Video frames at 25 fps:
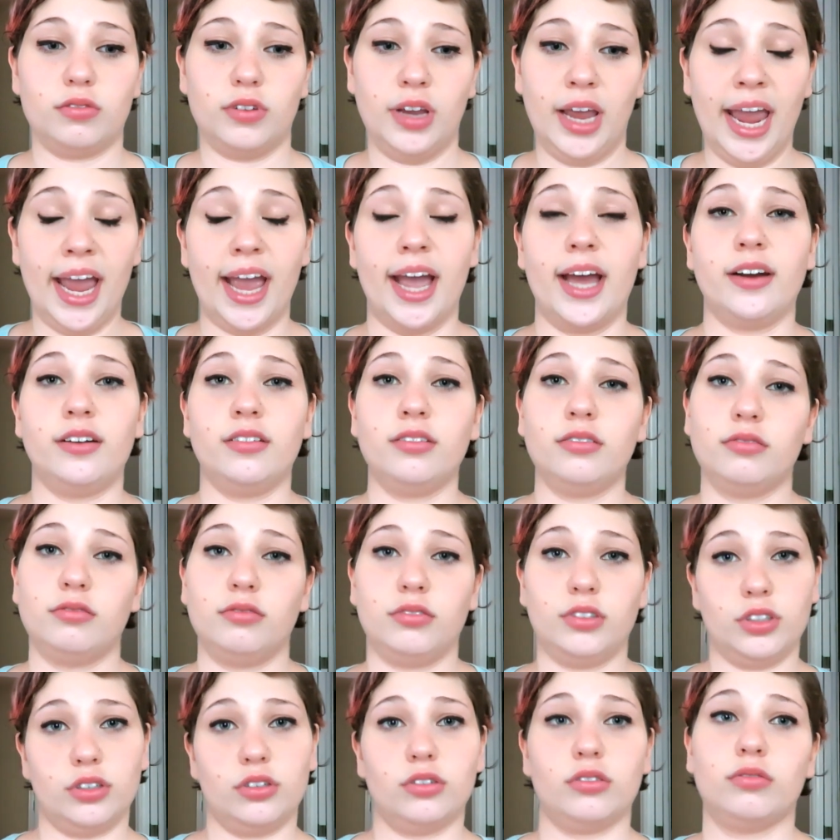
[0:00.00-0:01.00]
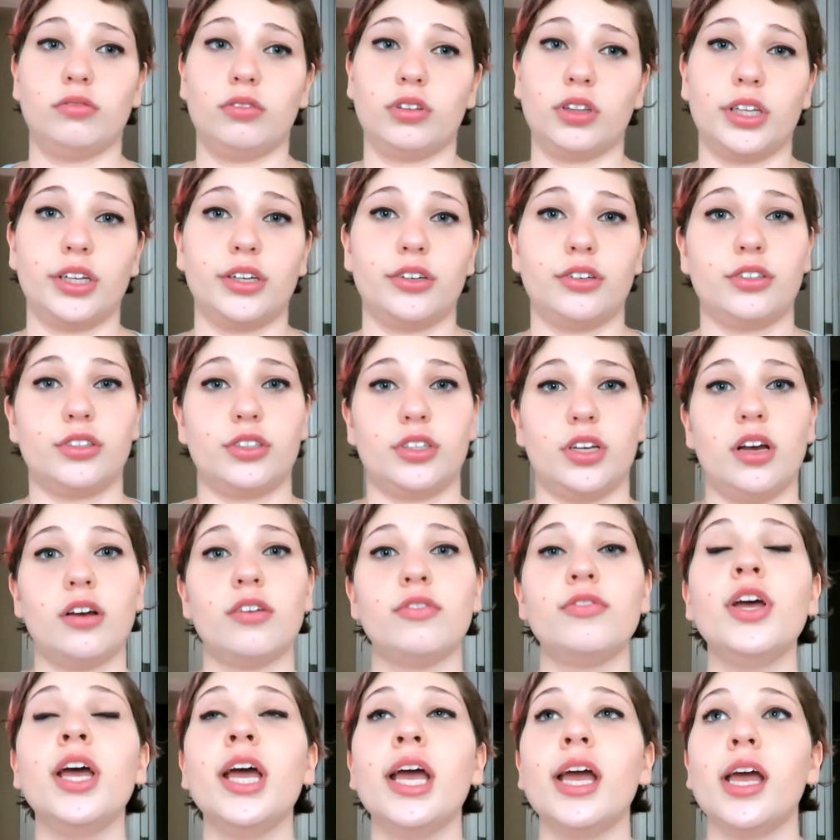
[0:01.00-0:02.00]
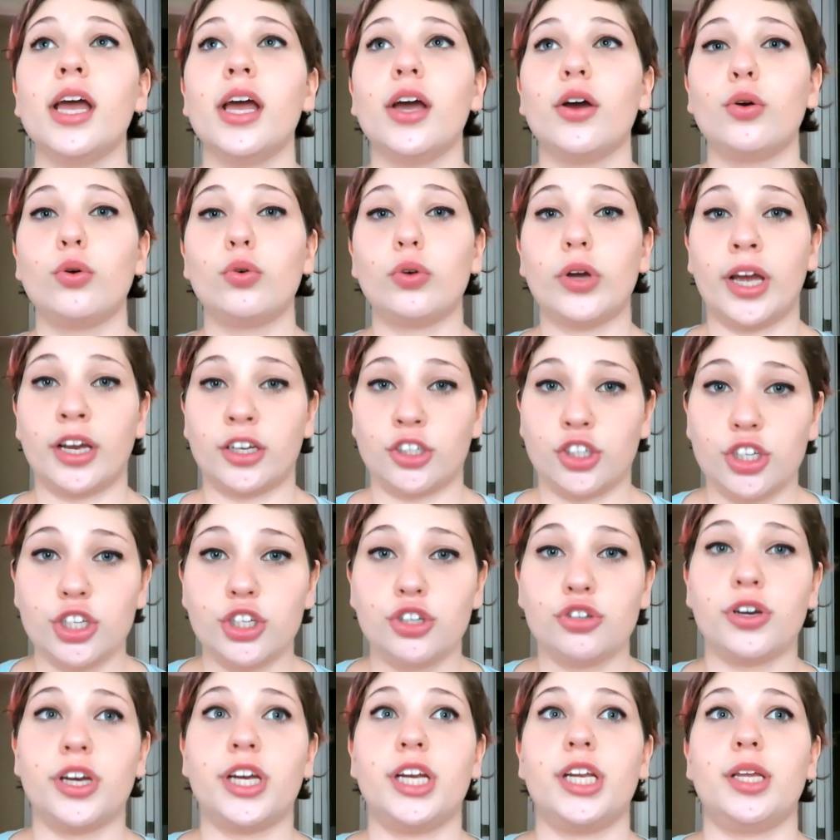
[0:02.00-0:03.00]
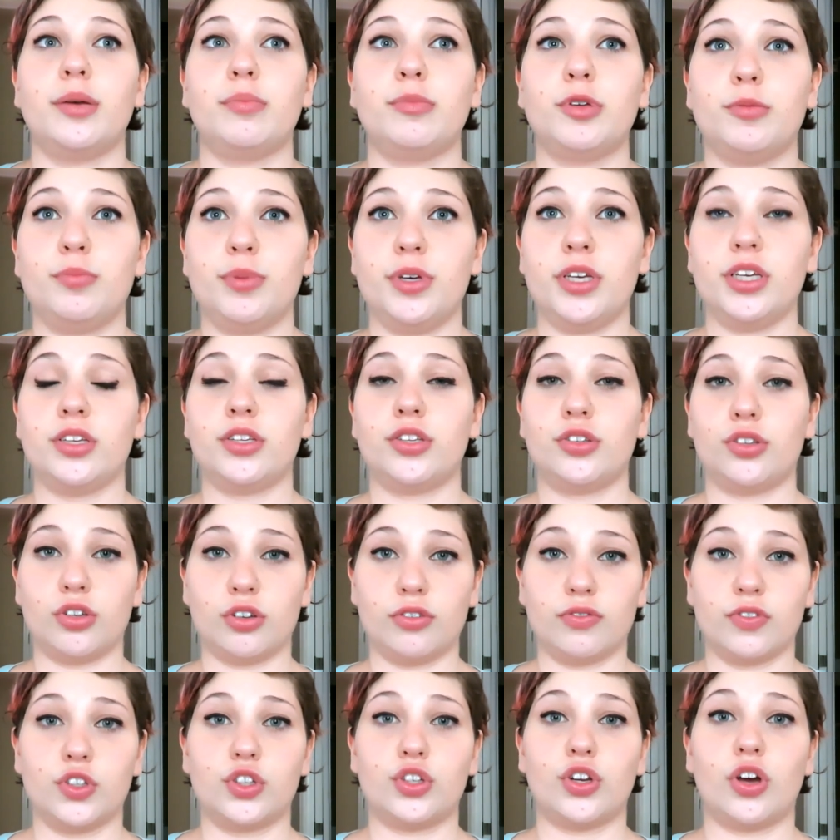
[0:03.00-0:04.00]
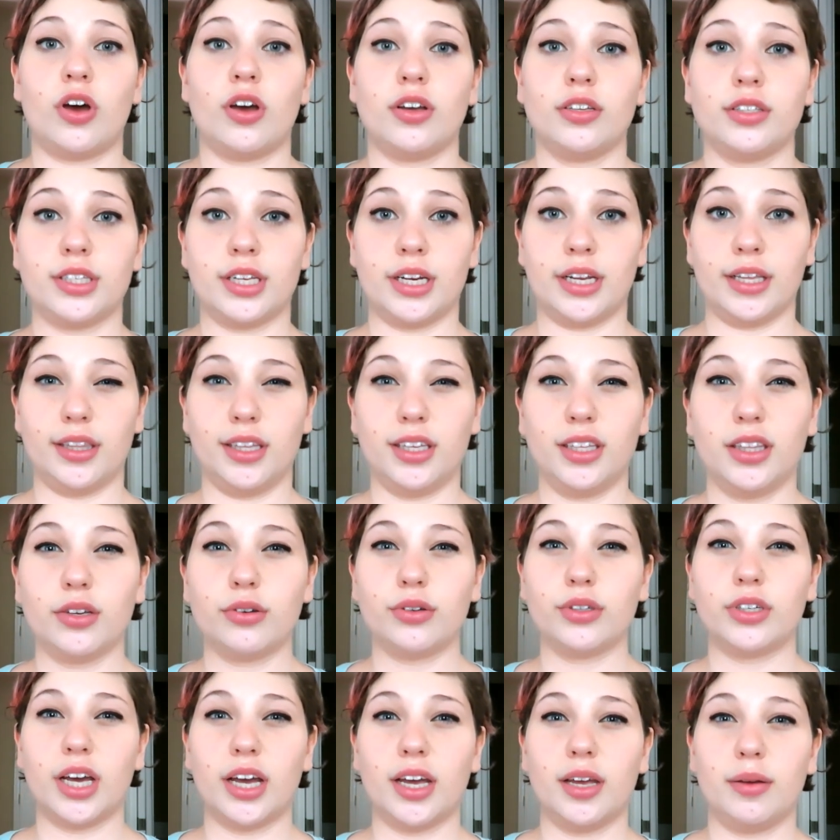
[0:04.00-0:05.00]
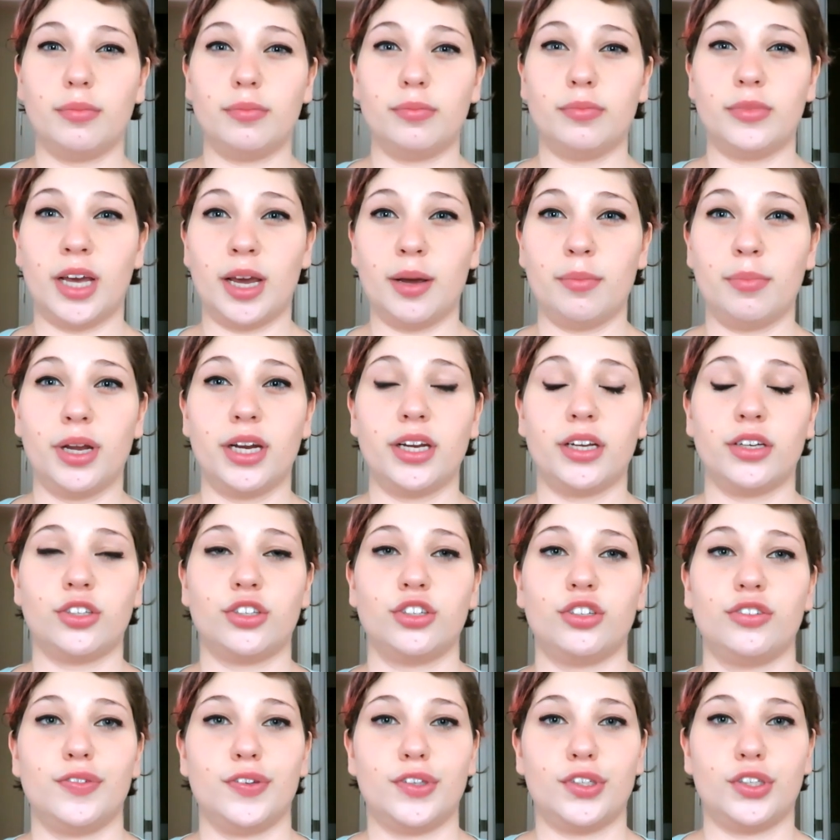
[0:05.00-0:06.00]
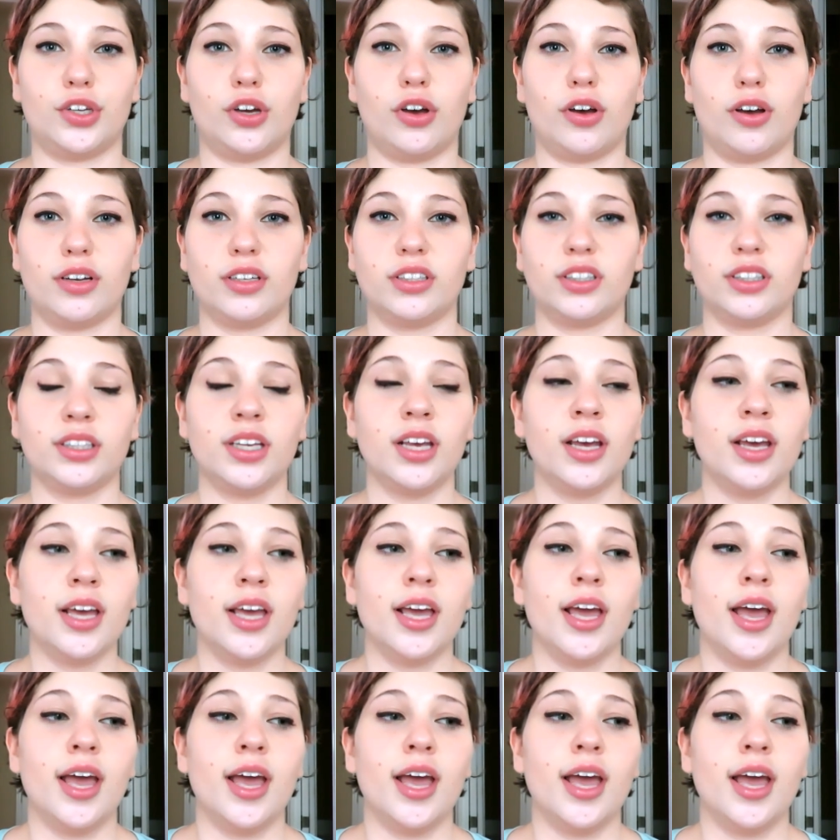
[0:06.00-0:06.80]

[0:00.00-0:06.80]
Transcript: had, you know, litters of, who actually trained them to be service dogs, and I think they were di diabetic service dogs.